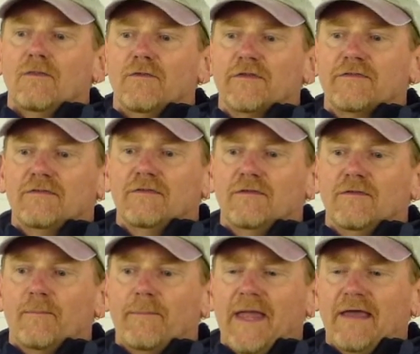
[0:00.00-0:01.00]

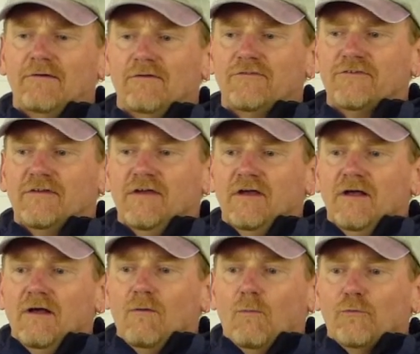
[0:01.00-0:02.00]
The panels,
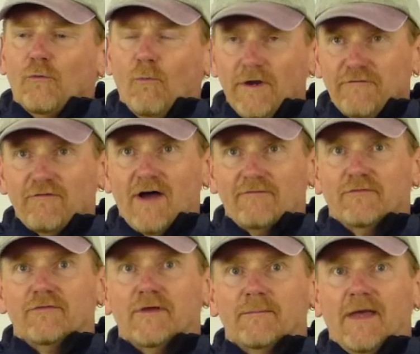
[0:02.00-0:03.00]
25
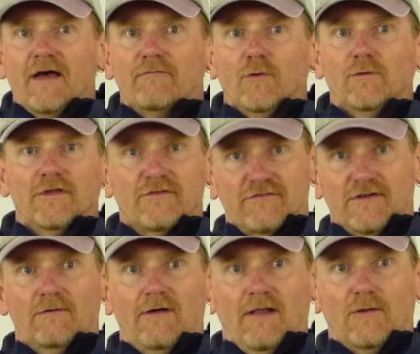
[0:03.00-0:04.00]
of them have only a
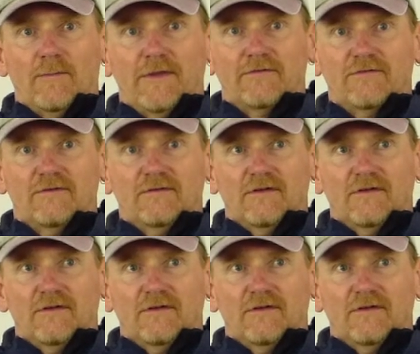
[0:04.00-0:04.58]
single element.